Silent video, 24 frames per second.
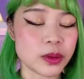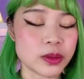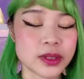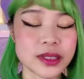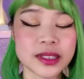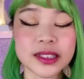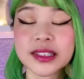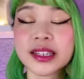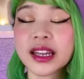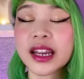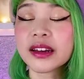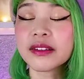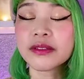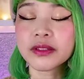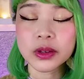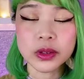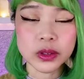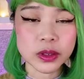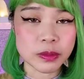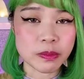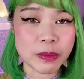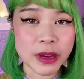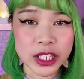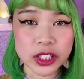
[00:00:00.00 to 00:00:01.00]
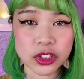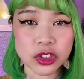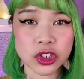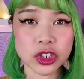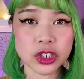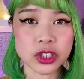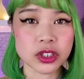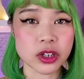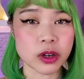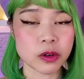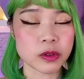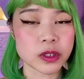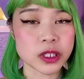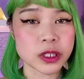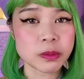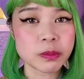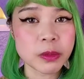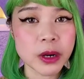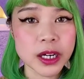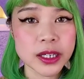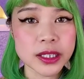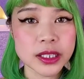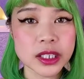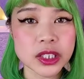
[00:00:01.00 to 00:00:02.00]
none of those messages are
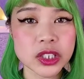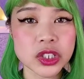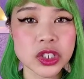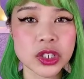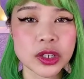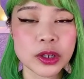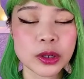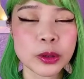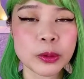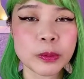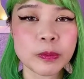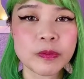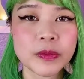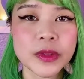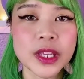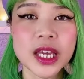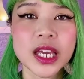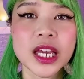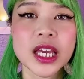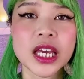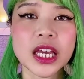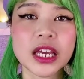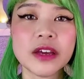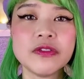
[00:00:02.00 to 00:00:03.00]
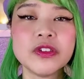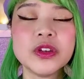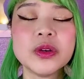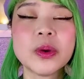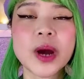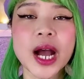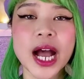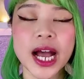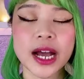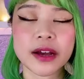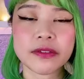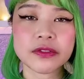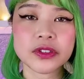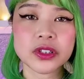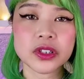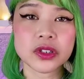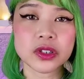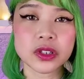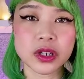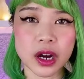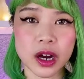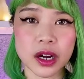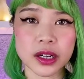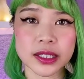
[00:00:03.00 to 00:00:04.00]
responded to. If you have to
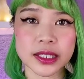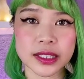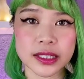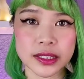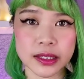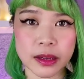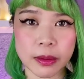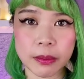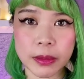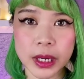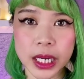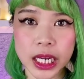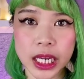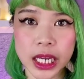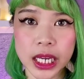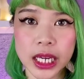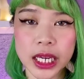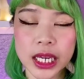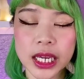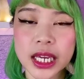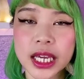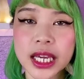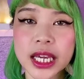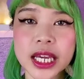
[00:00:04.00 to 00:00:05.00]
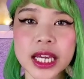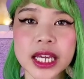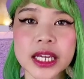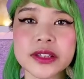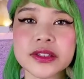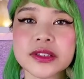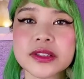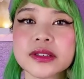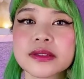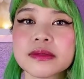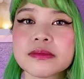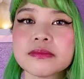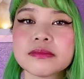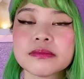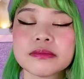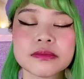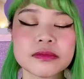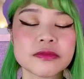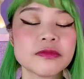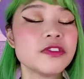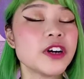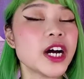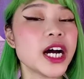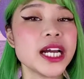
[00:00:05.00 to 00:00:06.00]
talk to somebody, it's
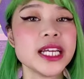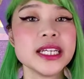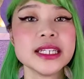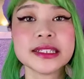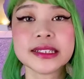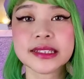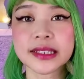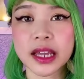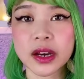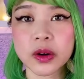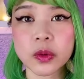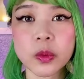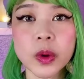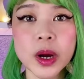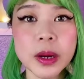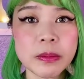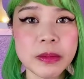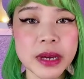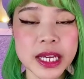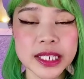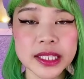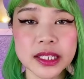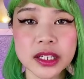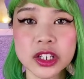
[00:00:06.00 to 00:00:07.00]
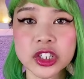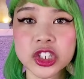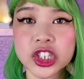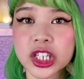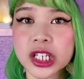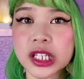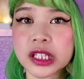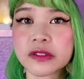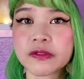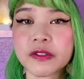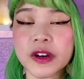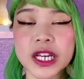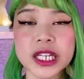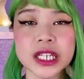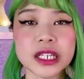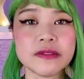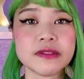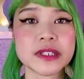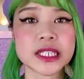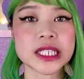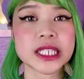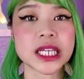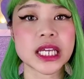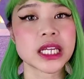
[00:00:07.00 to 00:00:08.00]
fine to send 1 message, it's fine to
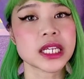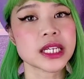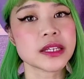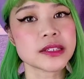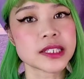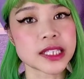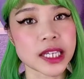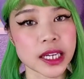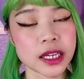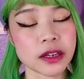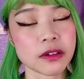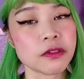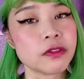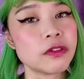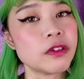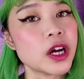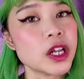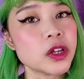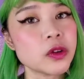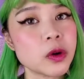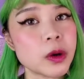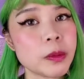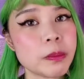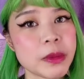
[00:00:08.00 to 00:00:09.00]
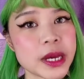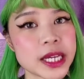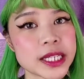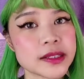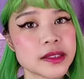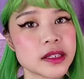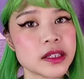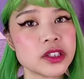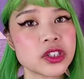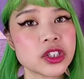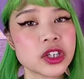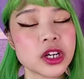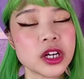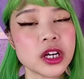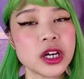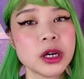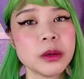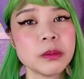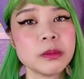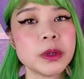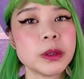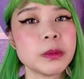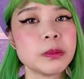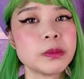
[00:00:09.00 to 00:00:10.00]
even send a second follow-up message,
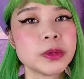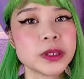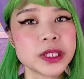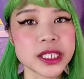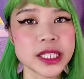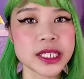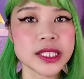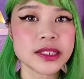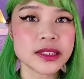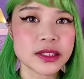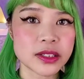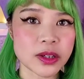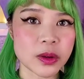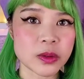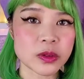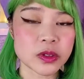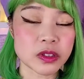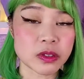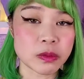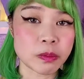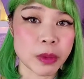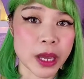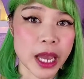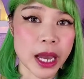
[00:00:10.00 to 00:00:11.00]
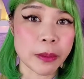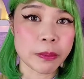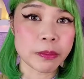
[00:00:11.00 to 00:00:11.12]
but please don't spam